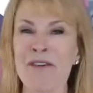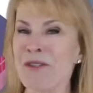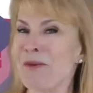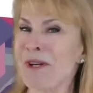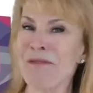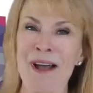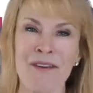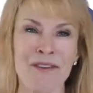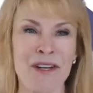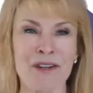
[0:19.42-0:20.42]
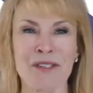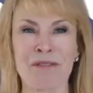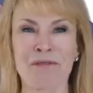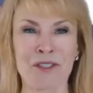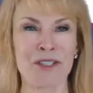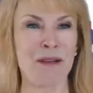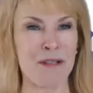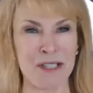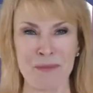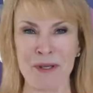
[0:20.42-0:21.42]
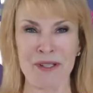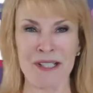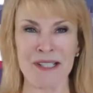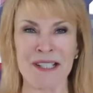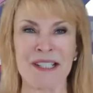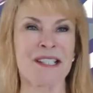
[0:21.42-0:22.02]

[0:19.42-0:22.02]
over 25 years of full-time experience